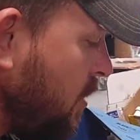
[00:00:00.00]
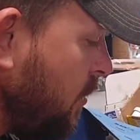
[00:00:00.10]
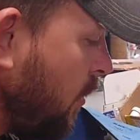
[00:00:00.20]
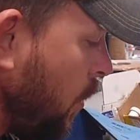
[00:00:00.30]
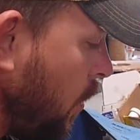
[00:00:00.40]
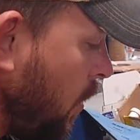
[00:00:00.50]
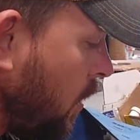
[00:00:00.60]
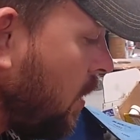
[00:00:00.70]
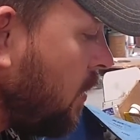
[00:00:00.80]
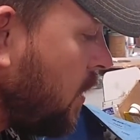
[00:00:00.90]

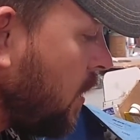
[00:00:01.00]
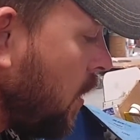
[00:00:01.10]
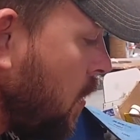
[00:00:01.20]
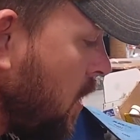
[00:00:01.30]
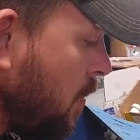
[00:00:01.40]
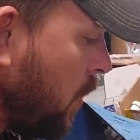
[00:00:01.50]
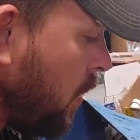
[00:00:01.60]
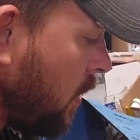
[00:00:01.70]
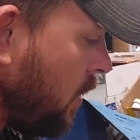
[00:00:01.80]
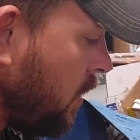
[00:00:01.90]
4 of the loading
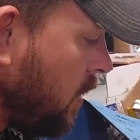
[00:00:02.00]
port.